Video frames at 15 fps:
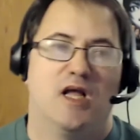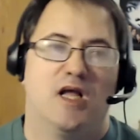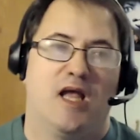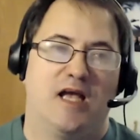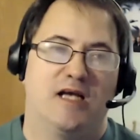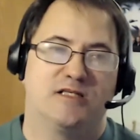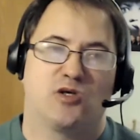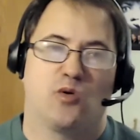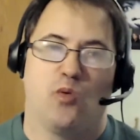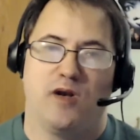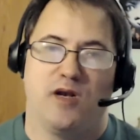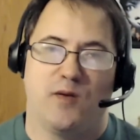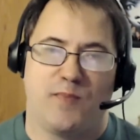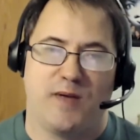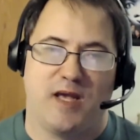It's going
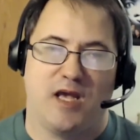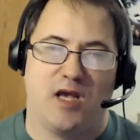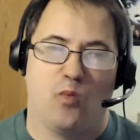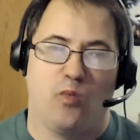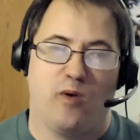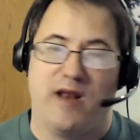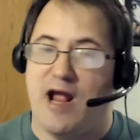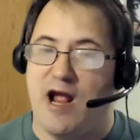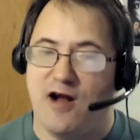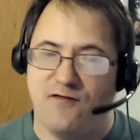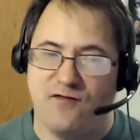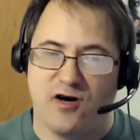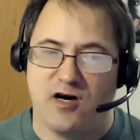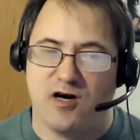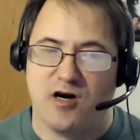to be
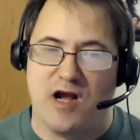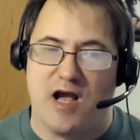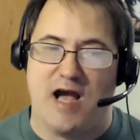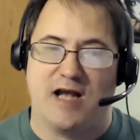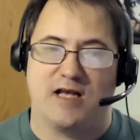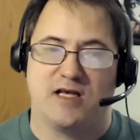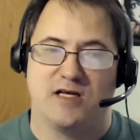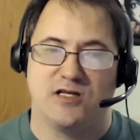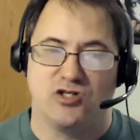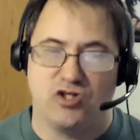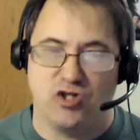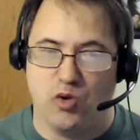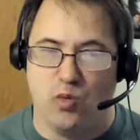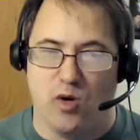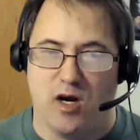whenever I can
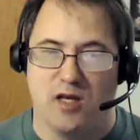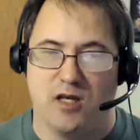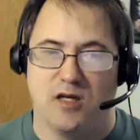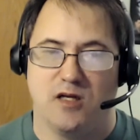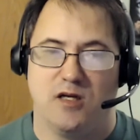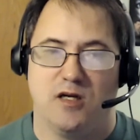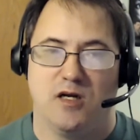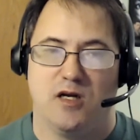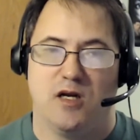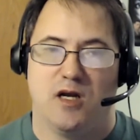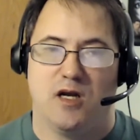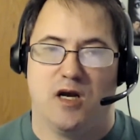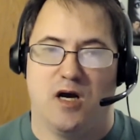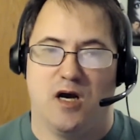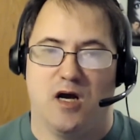do one
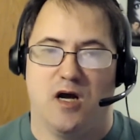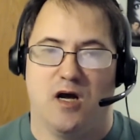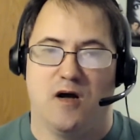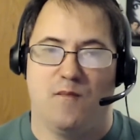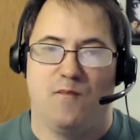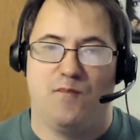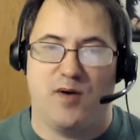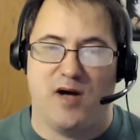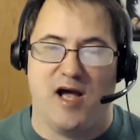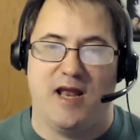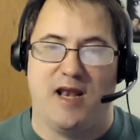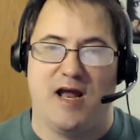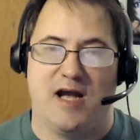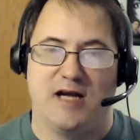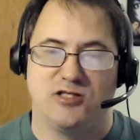uh,
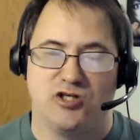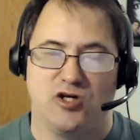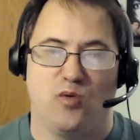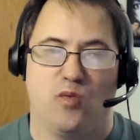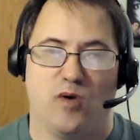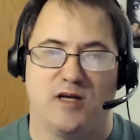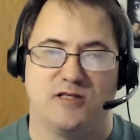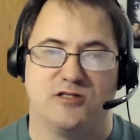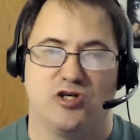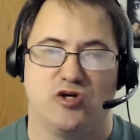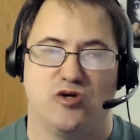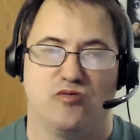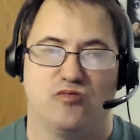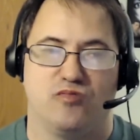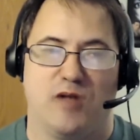but I do want to
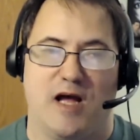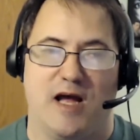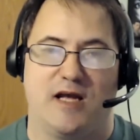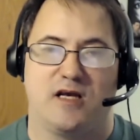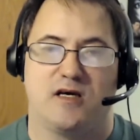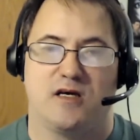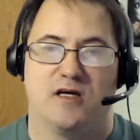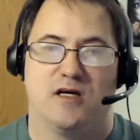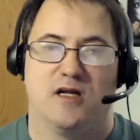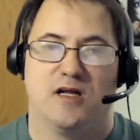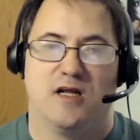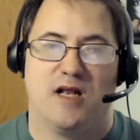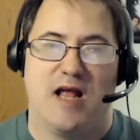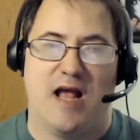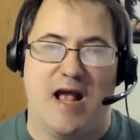do like
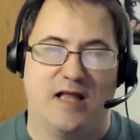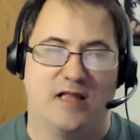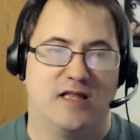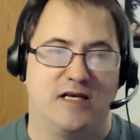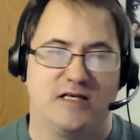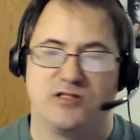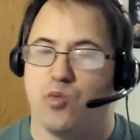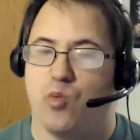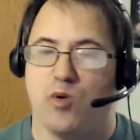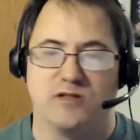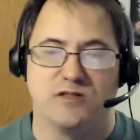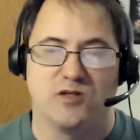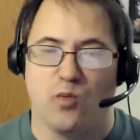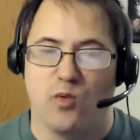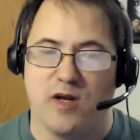at least
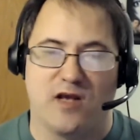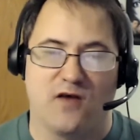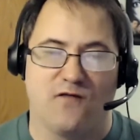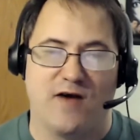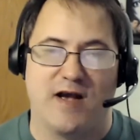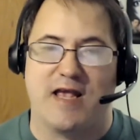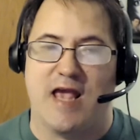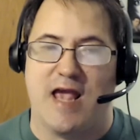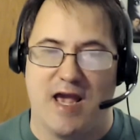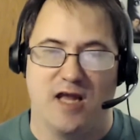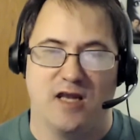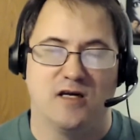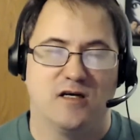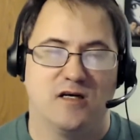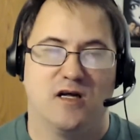once a week if I can.
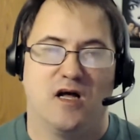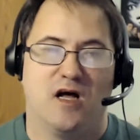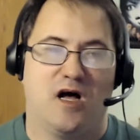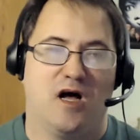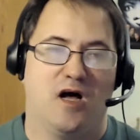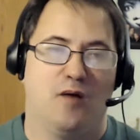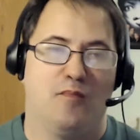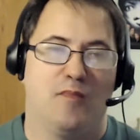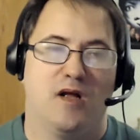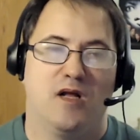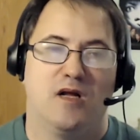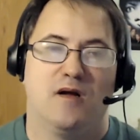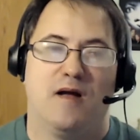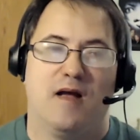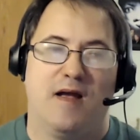Um,
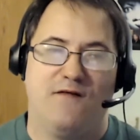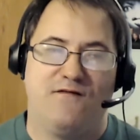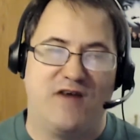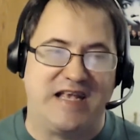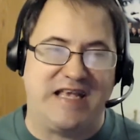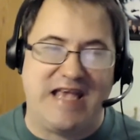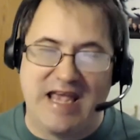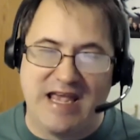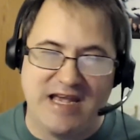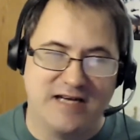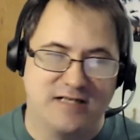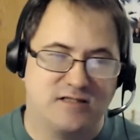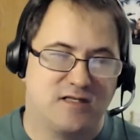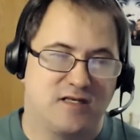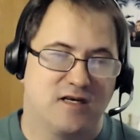if I
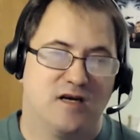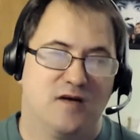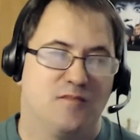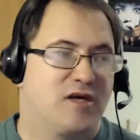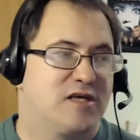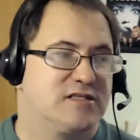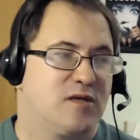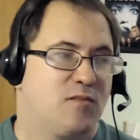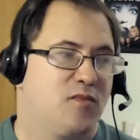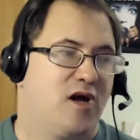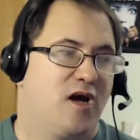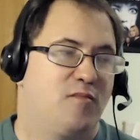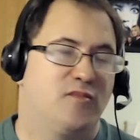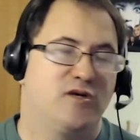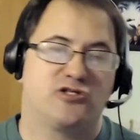can't, because I'm gonna
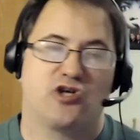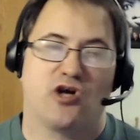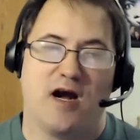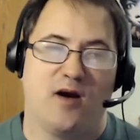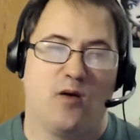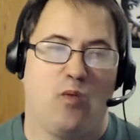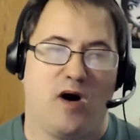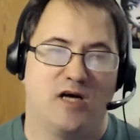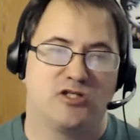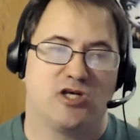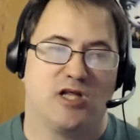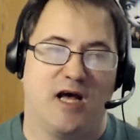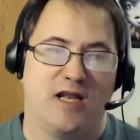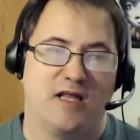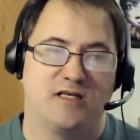I'm gonna try to watch a
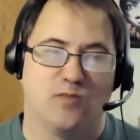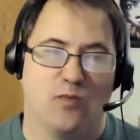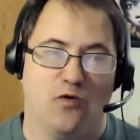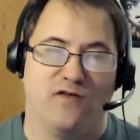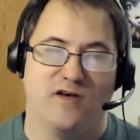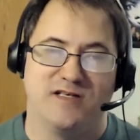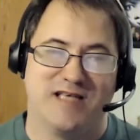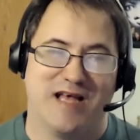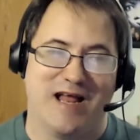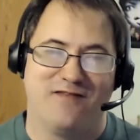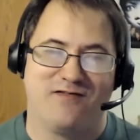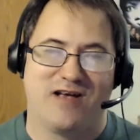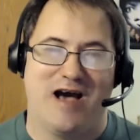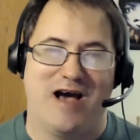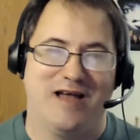lot of these movies that
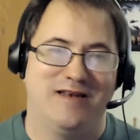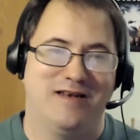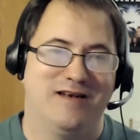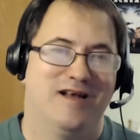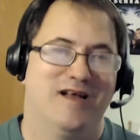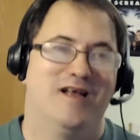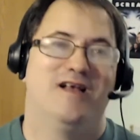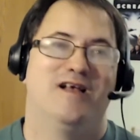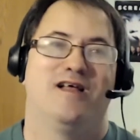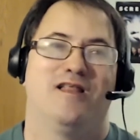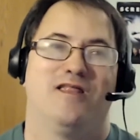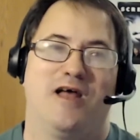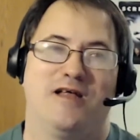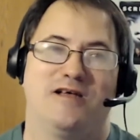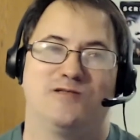I've gotten,
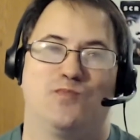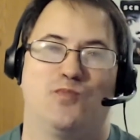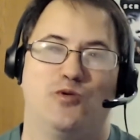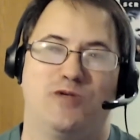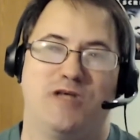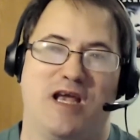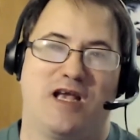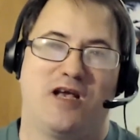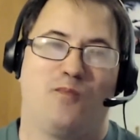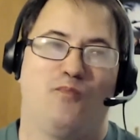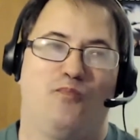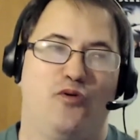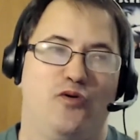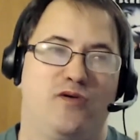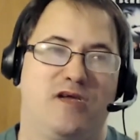a lot of these boutique
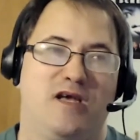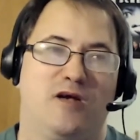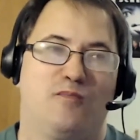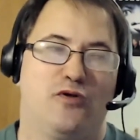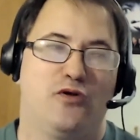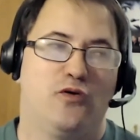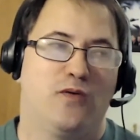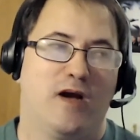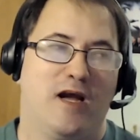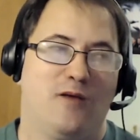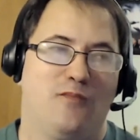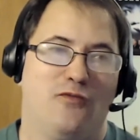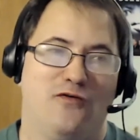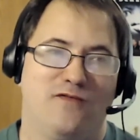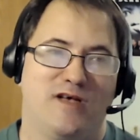boutique Blu-ray
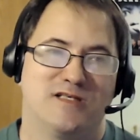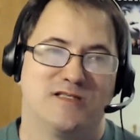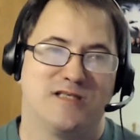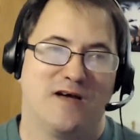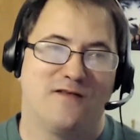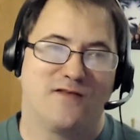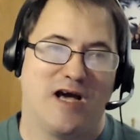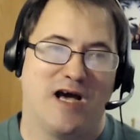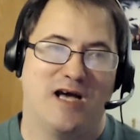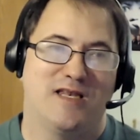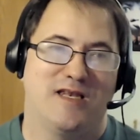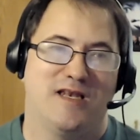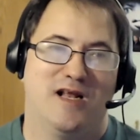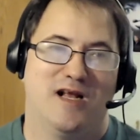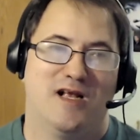movies that I've
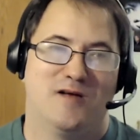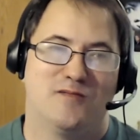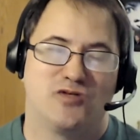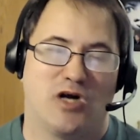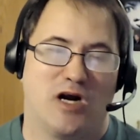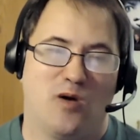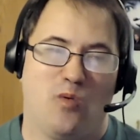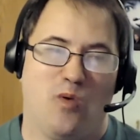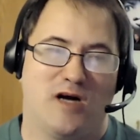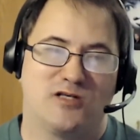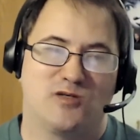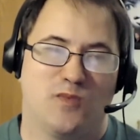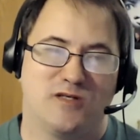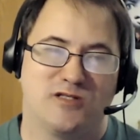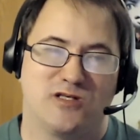gotten, trying to watch a
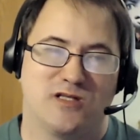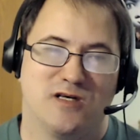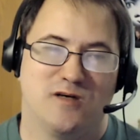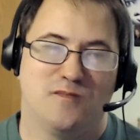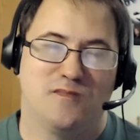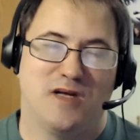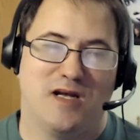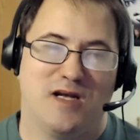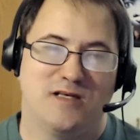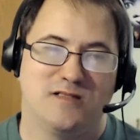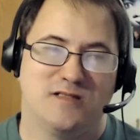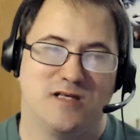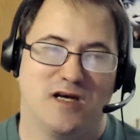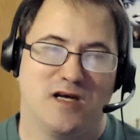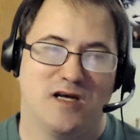bunch of them
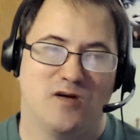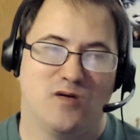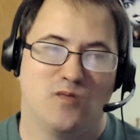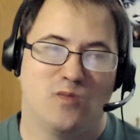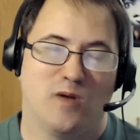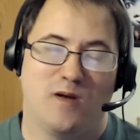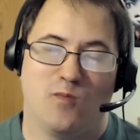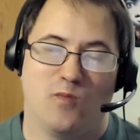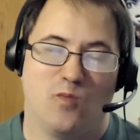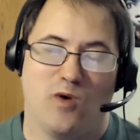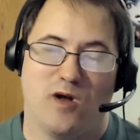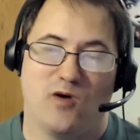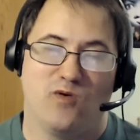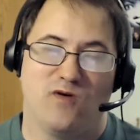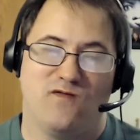and uh, and
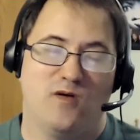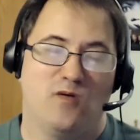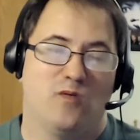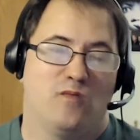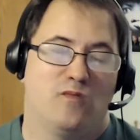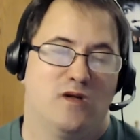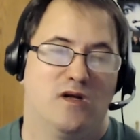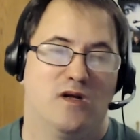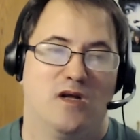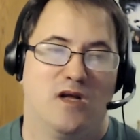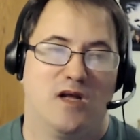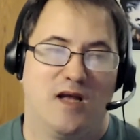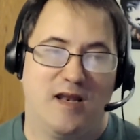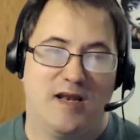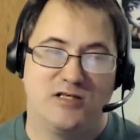want to review them.
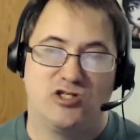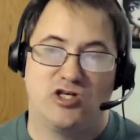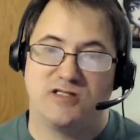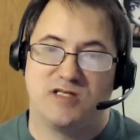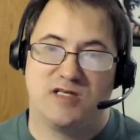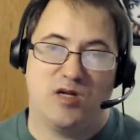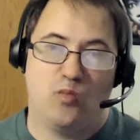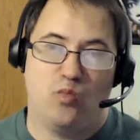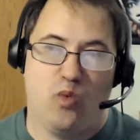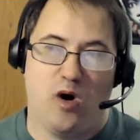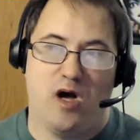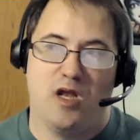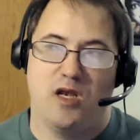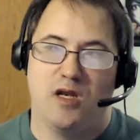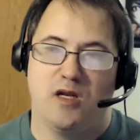And I just did
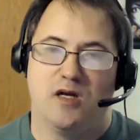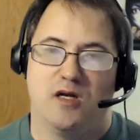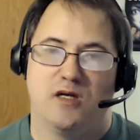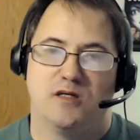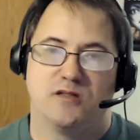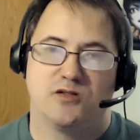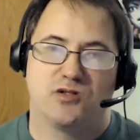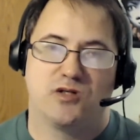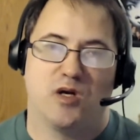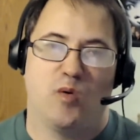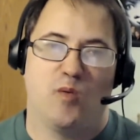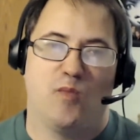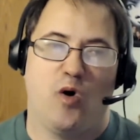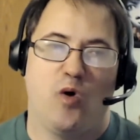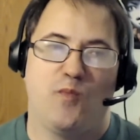one, so
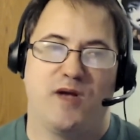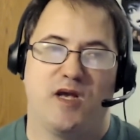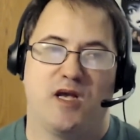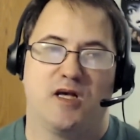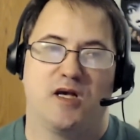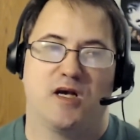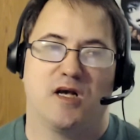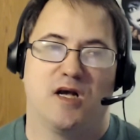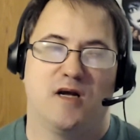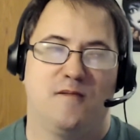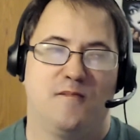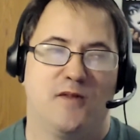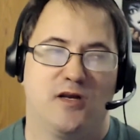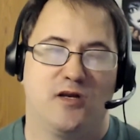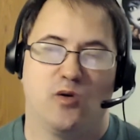I'm hoping I'm
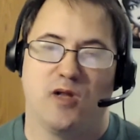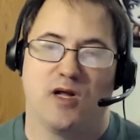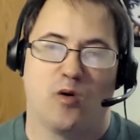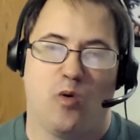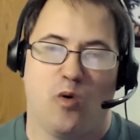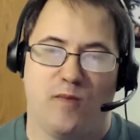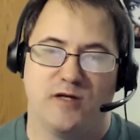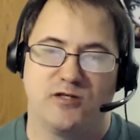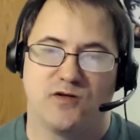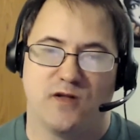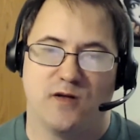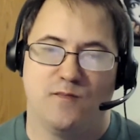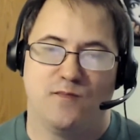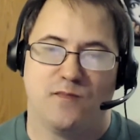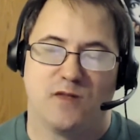gonna do like a whole bunch of
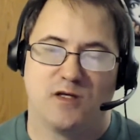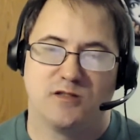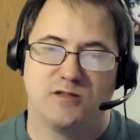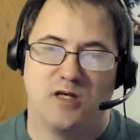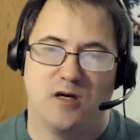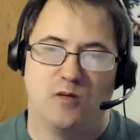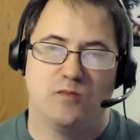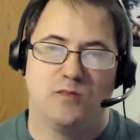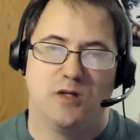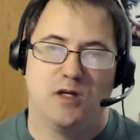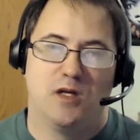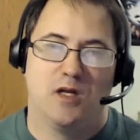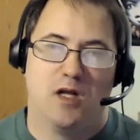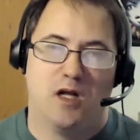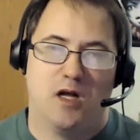them. So,
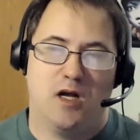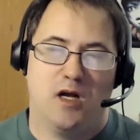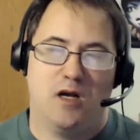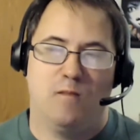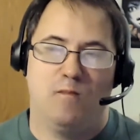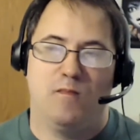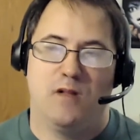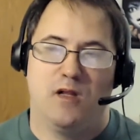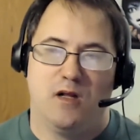um,